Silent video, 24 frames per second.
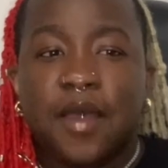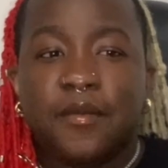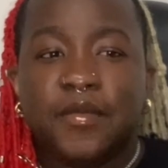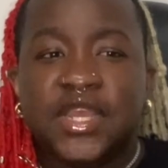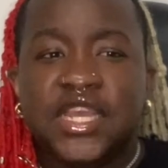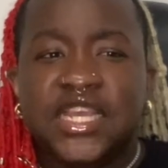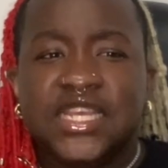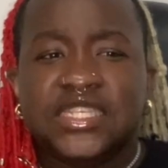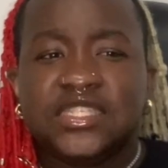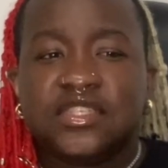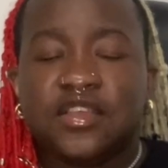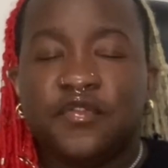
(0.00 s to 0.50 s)

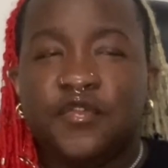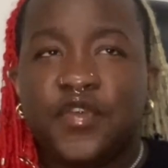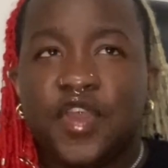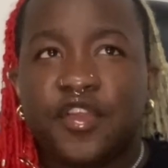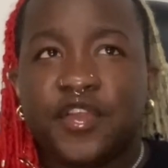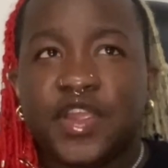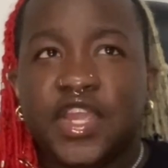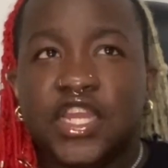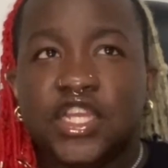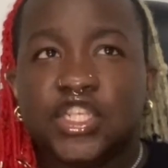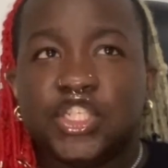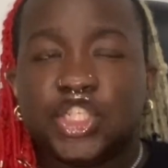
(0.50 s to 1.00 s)
He's a
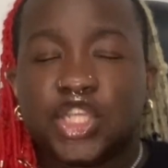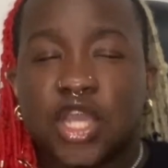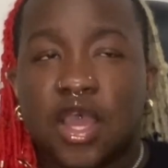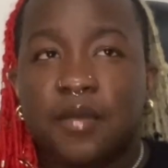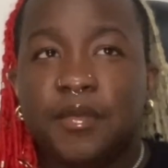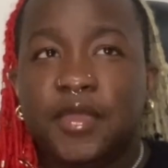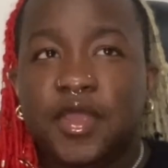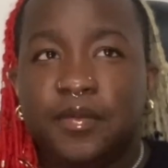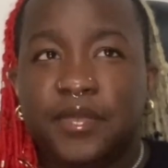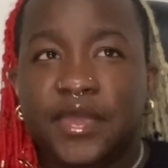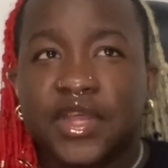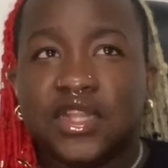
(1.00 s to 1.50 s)
very
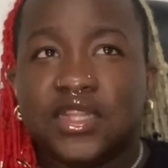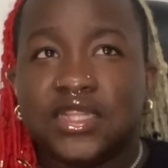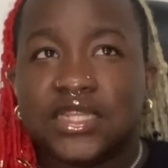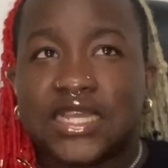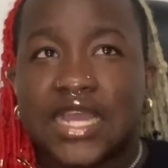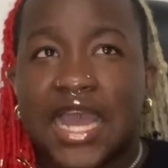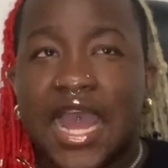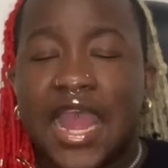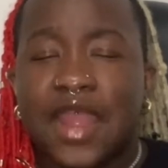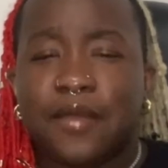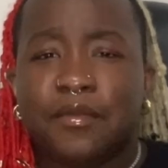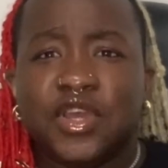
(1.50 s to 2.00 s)
chubby-built
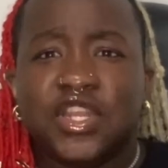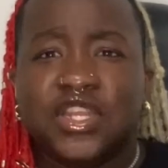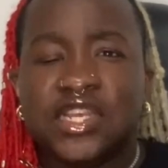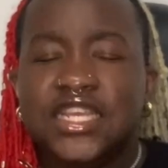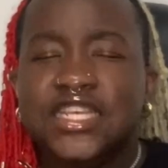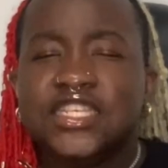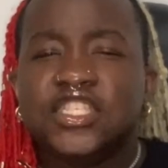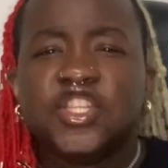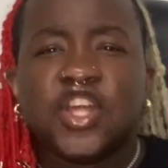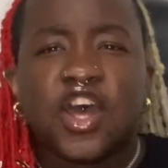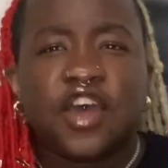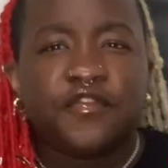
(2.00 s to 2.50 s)
guy, but
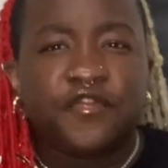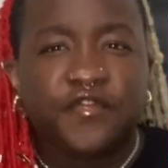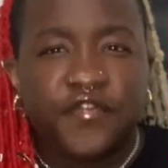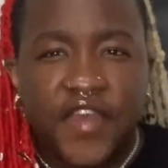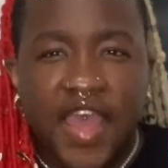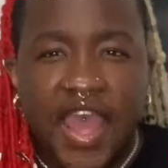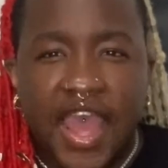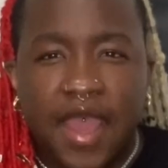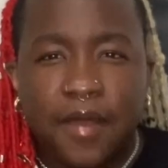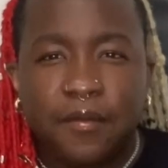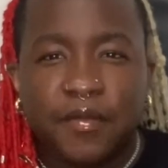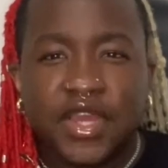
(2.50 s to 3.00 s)
he's not
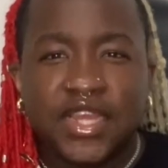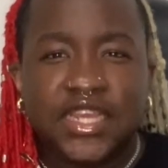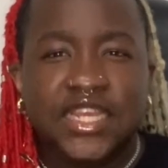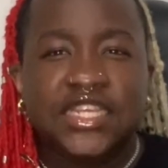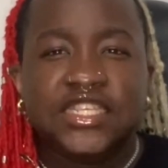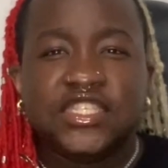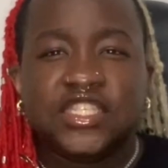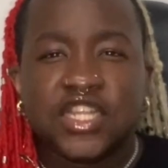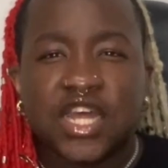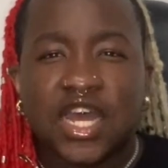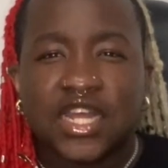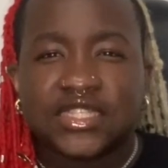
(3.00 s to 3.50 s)
fat, but
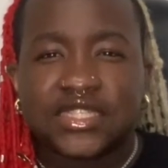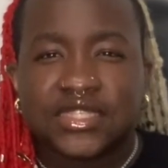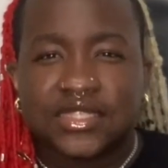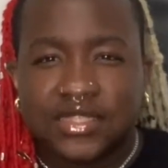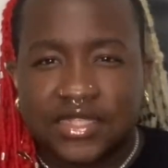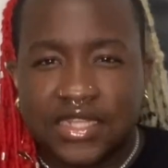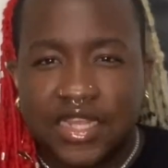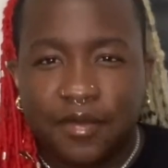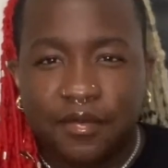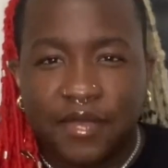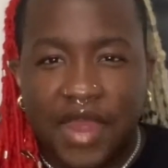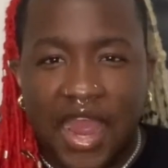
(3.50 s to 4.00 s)
he's not slim